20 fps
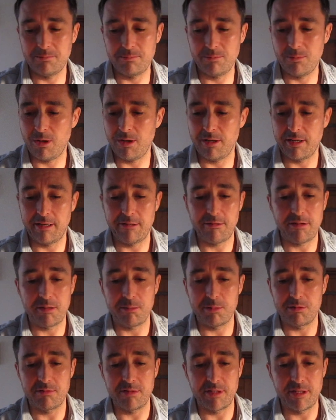What an
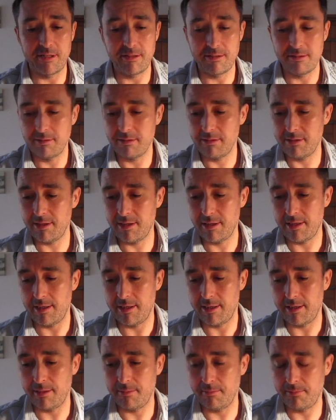incredible read,
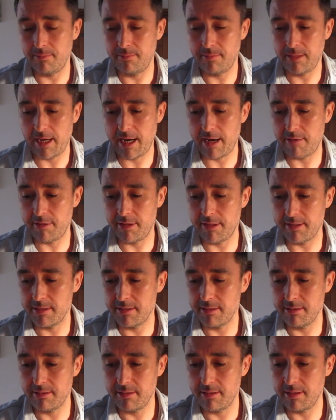
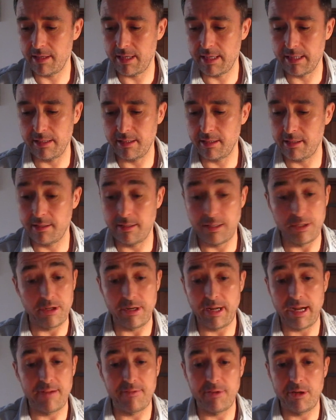Aries. You're
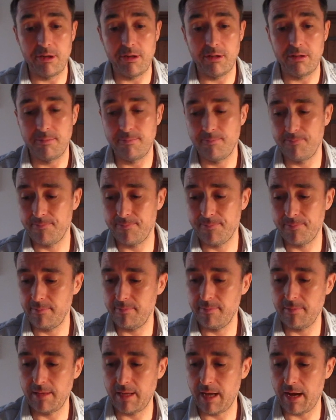going to have it all.
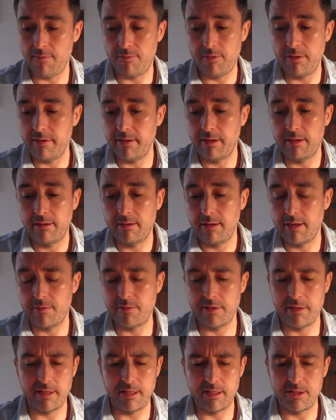Everything
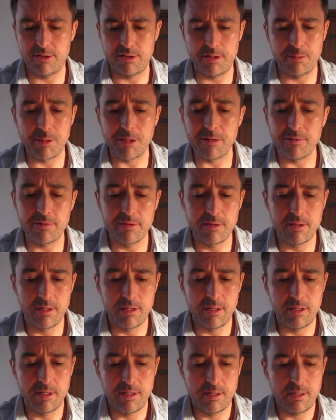you dreamed of.
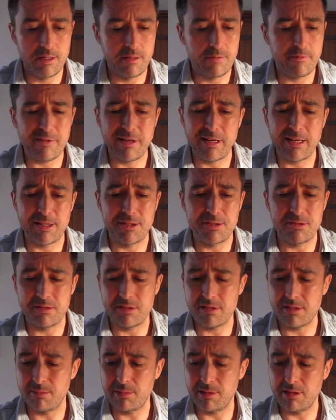Financial
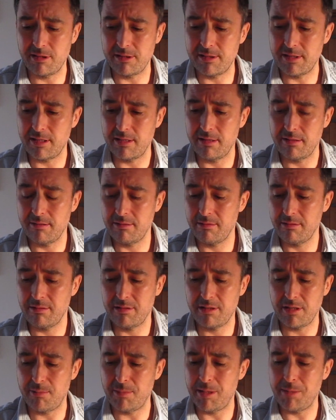stability,
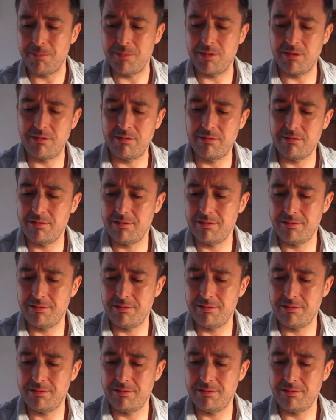commitment,